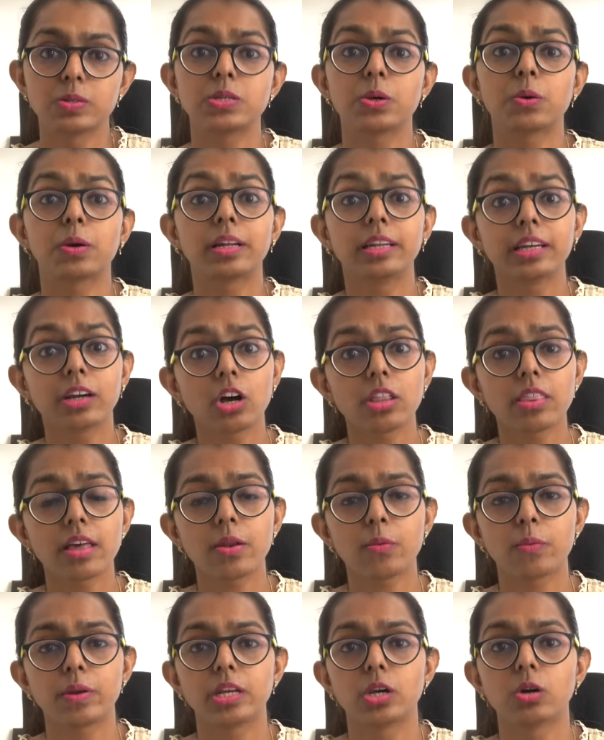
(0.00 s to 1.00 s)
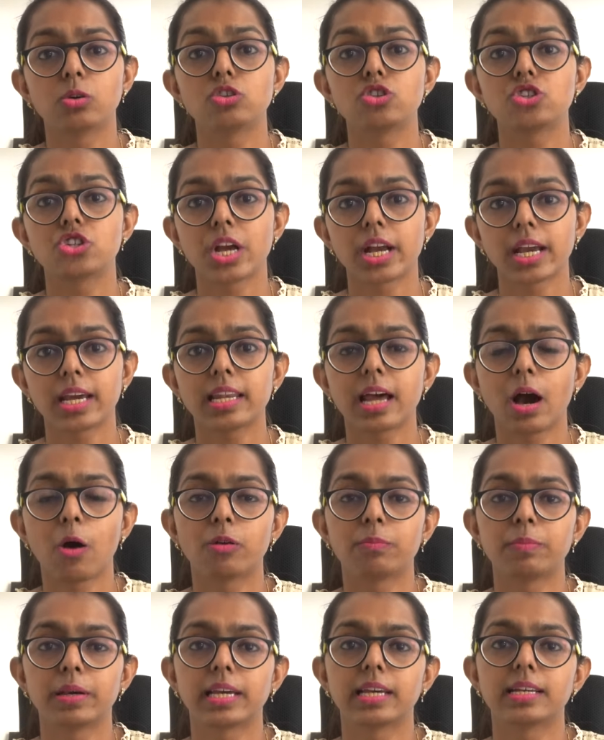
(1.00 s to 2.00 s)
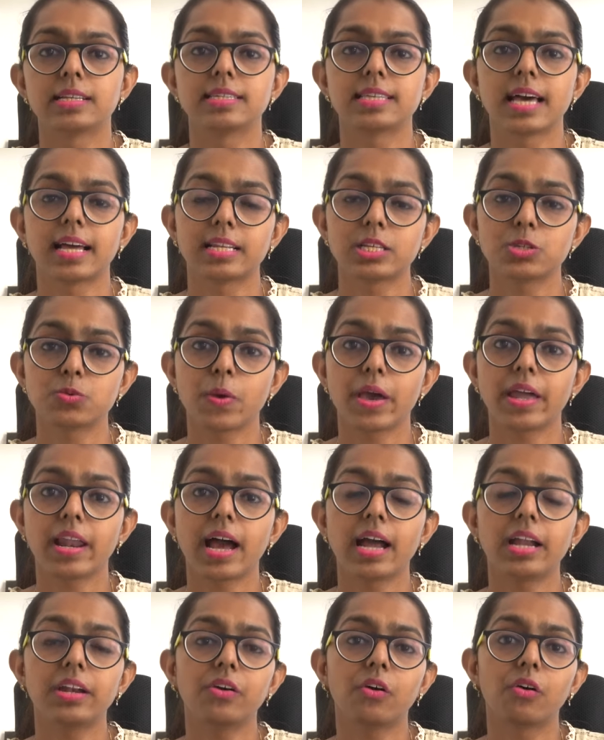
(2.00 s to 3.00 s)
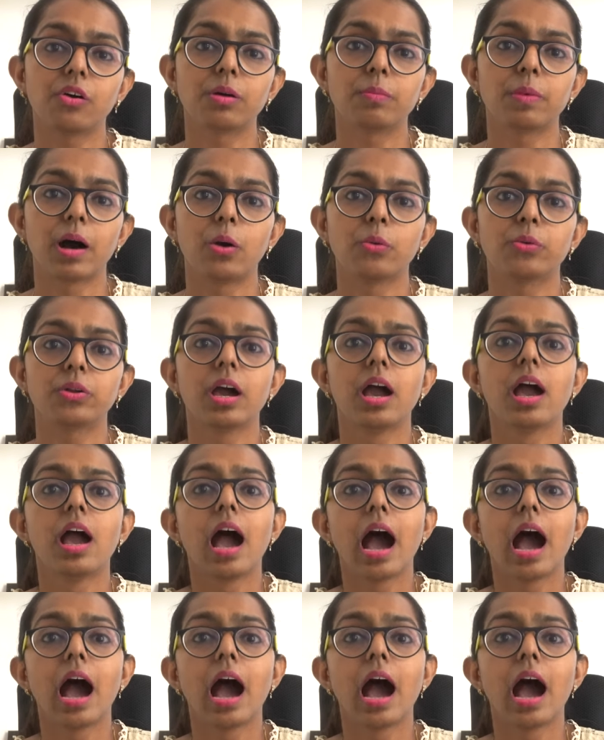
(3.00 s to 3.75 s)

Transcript: so click on that video, check it out, because that is where I talk about